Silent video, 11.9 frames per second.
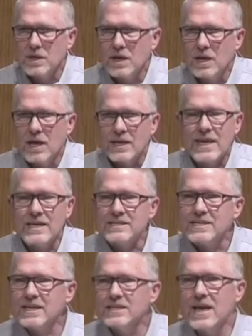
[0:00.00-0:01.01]
I can't
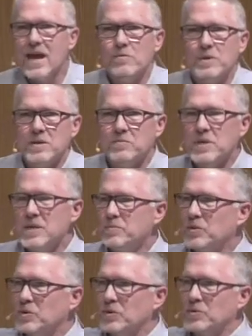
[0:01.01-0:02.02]
tell you how many
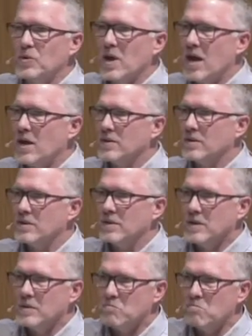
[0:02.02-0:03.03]
people throughout
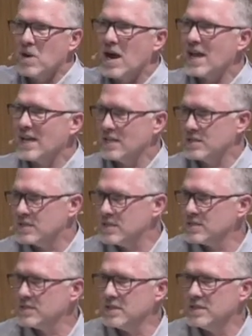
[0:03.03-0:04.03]
my
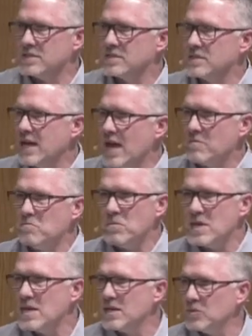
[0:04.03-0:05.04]
existence that
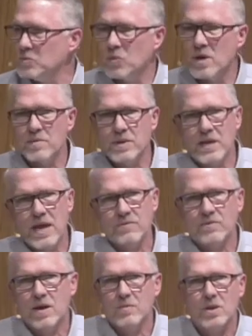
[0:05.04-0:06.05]
men and women have
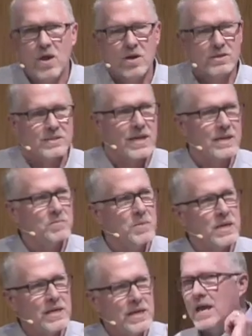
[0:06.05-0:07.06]
come alongside
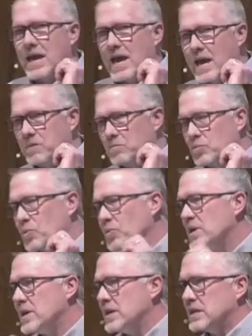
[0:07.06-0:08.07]
me and
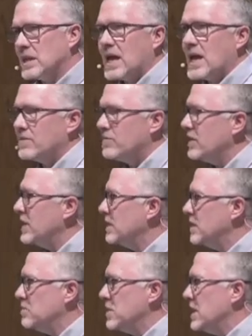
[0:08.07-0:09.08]
breathed life
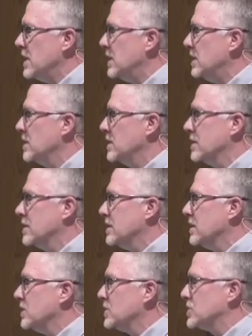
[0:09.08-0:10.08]
into me,
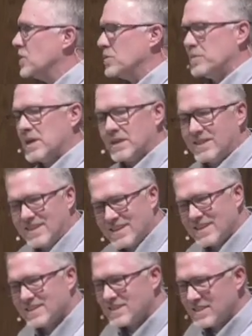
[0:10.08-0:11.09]
shown me
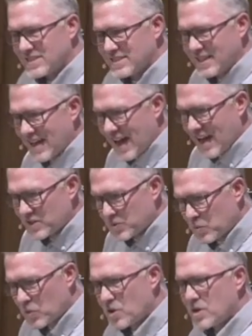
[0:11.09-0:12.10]
this is God's
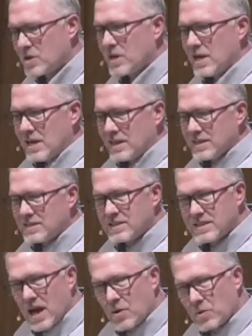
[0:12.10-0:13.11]
word, this is how we